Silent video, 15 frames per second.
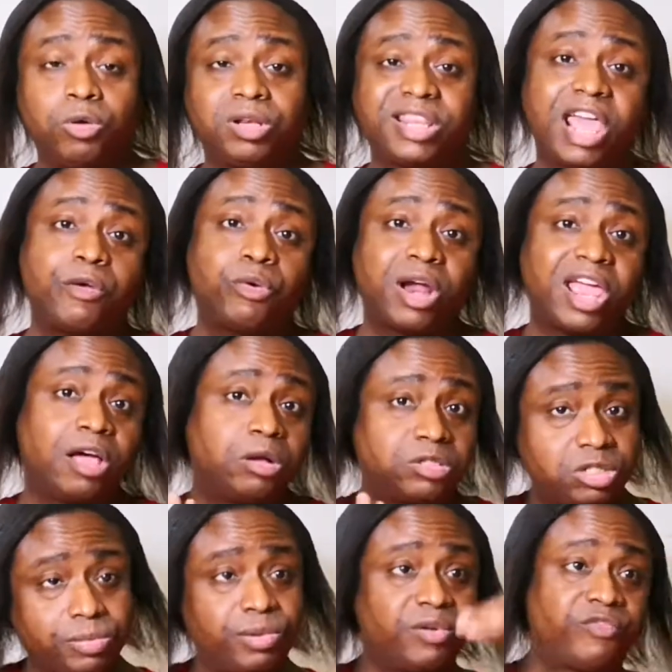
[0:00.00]
they were
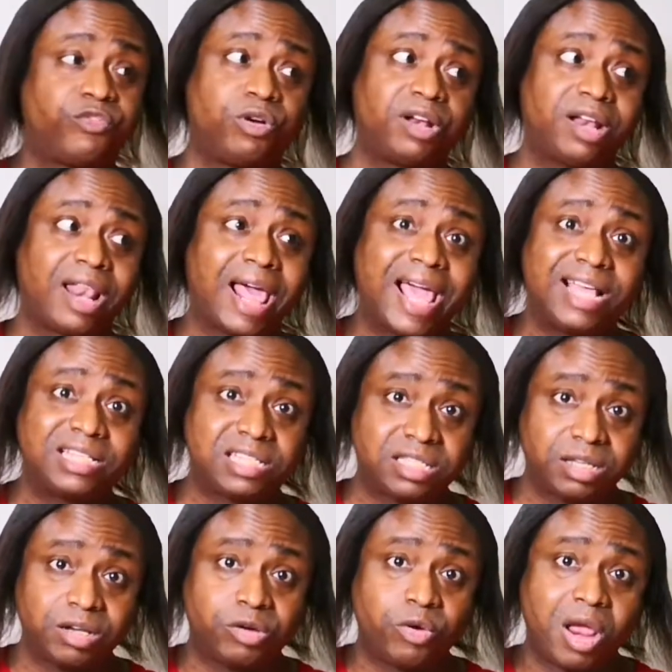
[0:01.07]
eligible for the
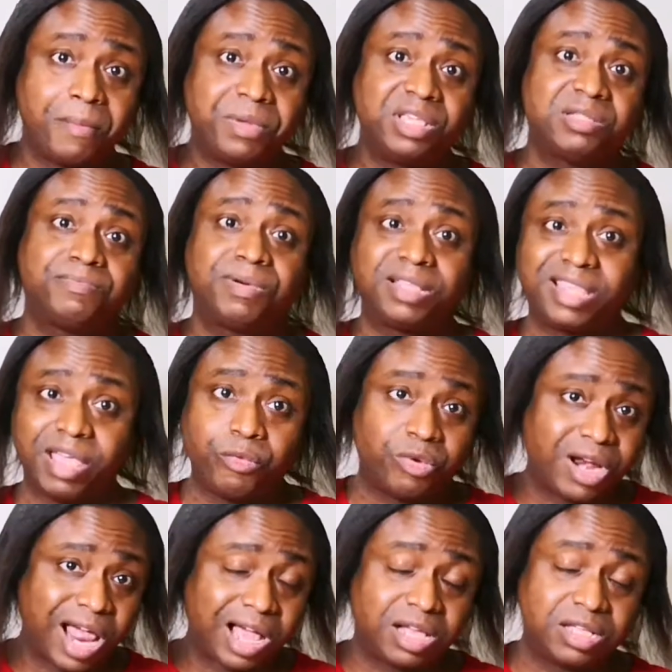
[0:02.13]
last Grammys, but they
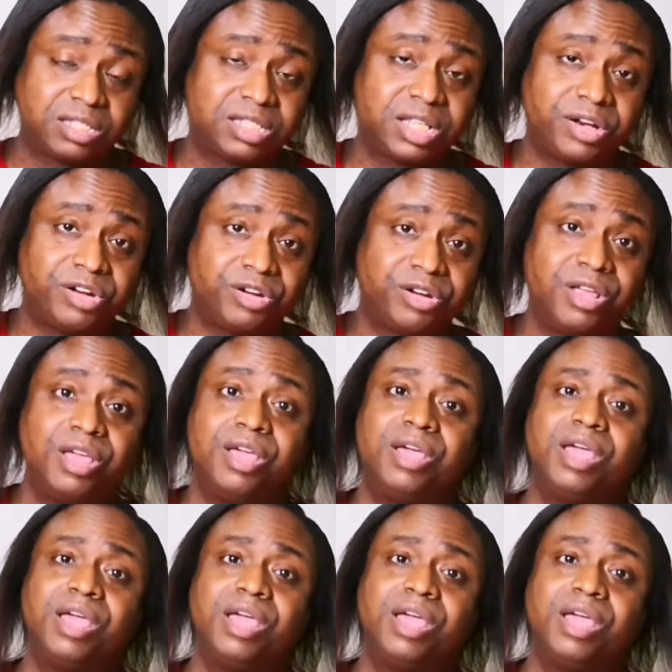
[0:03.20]
were not considered,